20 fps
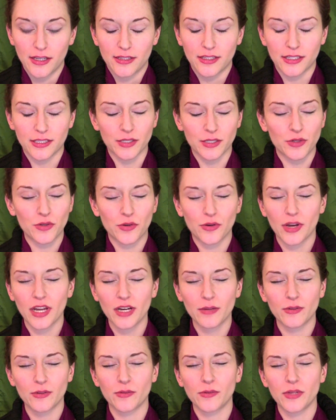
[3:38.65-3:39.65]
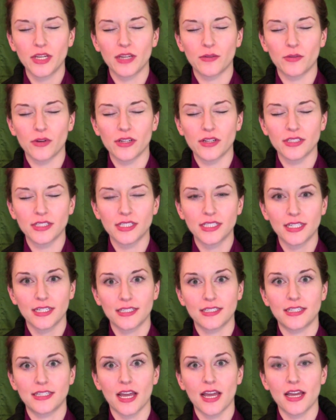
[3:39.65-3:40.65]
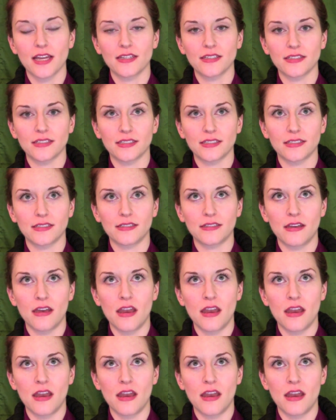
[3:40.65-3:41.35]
this incredible week where in 6 days,